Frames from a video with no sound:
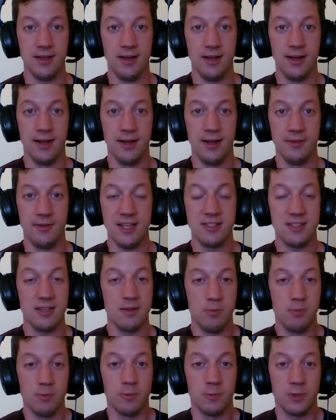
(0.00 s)
uh, that's a
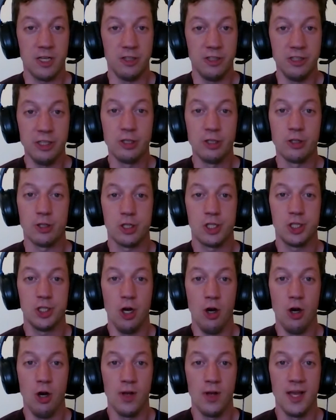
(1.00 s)
clear
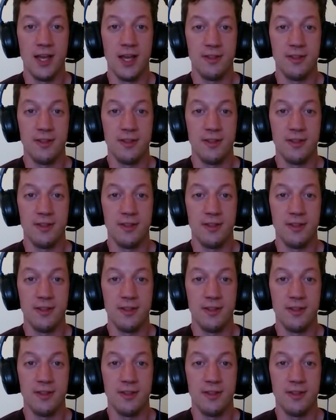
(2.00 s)
show